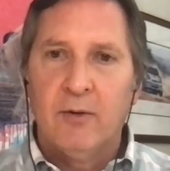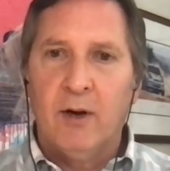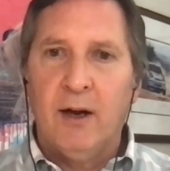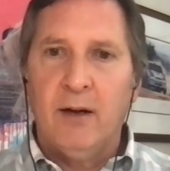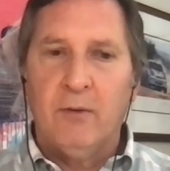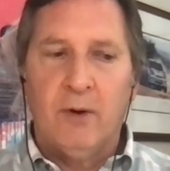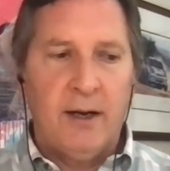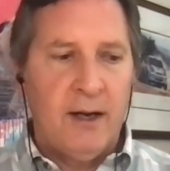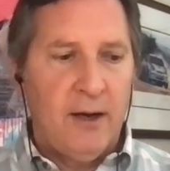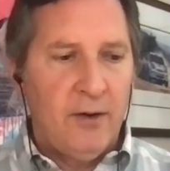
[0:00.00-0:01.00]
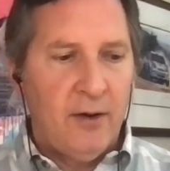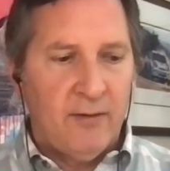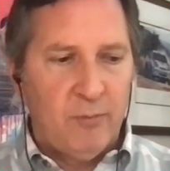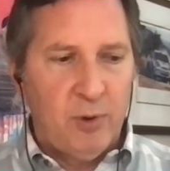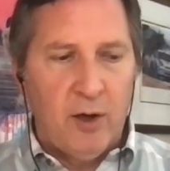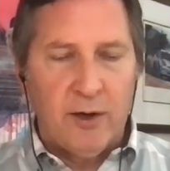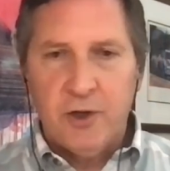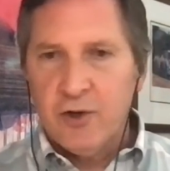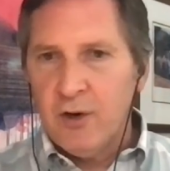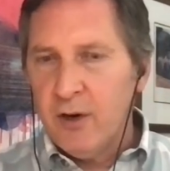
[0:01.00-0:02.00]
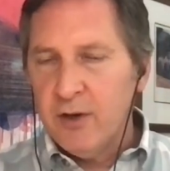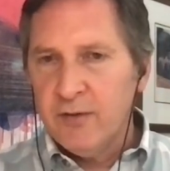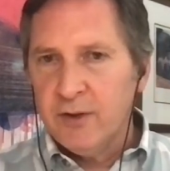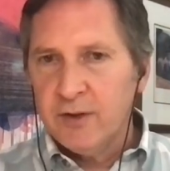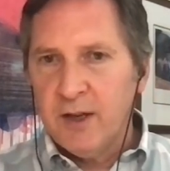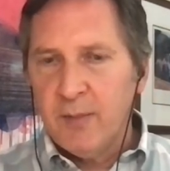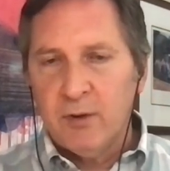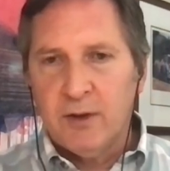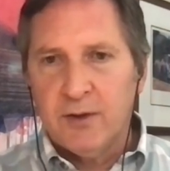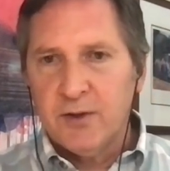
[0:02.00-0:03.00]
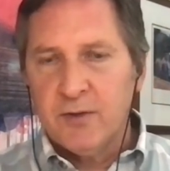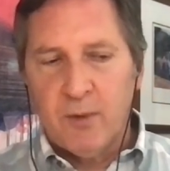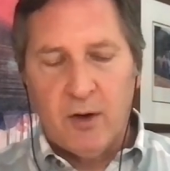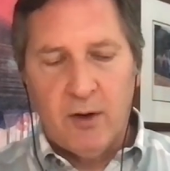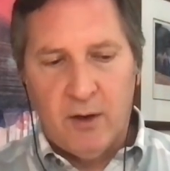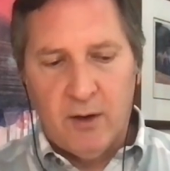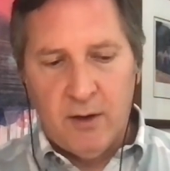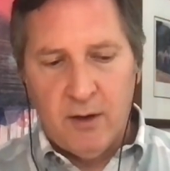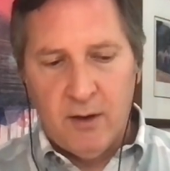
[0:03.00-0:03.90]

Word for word: Right? Right now you have plug and charge, for example, on smart uh,